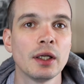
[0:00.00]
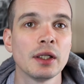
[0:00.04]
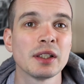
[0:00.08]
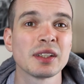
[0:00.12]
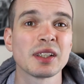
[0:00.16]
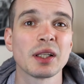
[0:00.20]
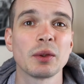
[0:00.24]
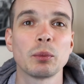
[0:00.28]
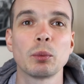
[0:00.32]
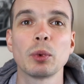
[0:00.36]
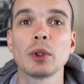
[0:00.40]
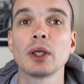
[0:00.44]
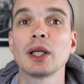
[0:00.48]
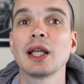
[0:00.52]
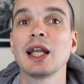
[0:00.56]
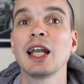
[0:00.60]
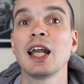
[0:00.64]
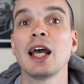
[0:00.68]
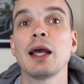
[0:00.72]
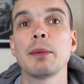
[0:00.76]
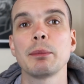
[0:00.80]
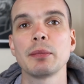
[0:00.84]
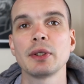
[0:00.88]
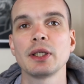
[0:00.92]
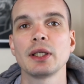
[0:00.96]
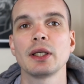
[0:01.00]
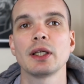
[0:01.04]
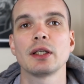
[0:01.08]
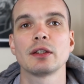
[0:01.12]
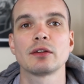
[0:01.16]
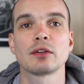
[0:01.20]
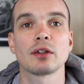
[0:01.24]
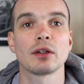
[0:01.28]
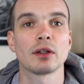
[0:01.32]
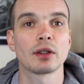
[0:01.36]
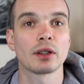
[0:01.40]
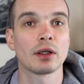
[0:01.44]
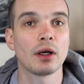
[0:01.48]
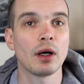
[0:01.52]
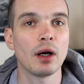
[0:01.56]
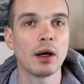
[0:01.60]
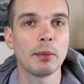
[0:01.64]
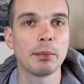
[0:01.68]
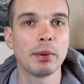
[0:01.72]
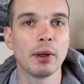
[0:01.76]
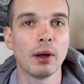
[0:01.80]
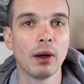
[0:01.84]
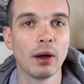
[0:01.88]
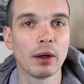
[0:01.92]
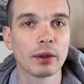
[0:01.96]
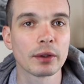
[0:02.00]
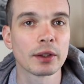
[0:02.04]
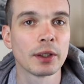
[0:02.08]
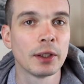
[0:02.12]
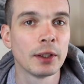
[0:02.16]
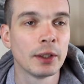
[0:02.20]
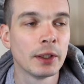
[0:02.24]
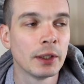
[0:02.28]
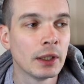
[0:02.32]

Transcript: so they wouldn't let me into the car park.